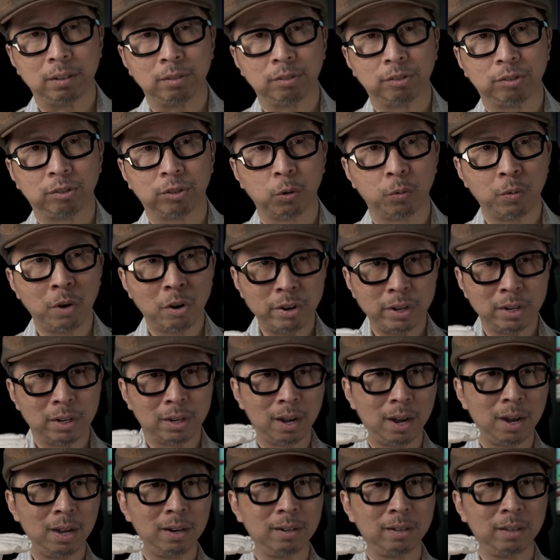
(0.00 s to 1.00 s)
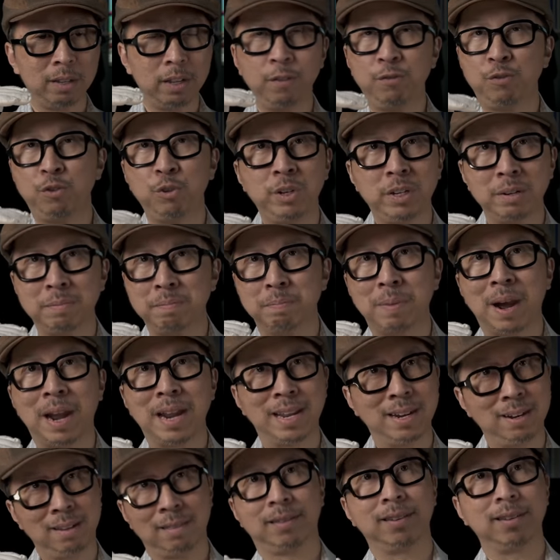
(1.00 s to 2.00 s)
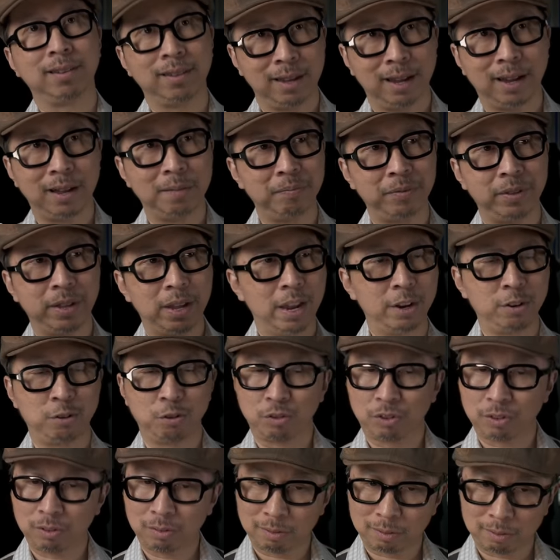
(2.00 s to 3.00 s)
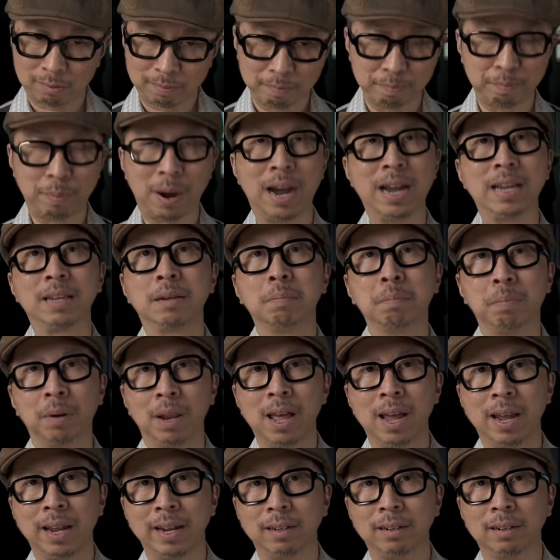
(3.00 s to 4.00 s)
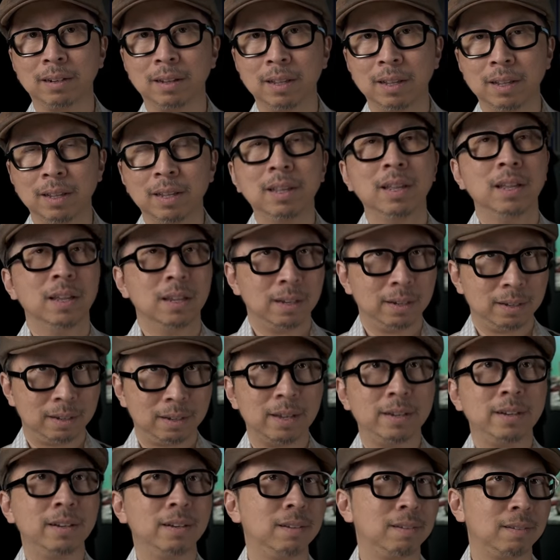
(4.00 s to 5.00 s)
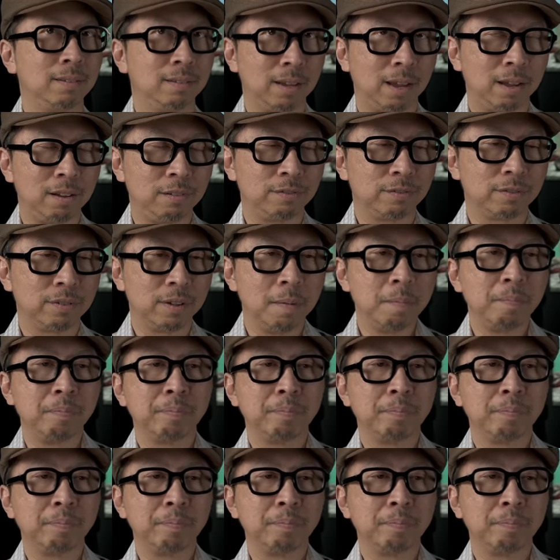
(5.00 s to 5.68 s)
So we already got, if you didn't buy anything yet and you're just buying blind, Denon is safe.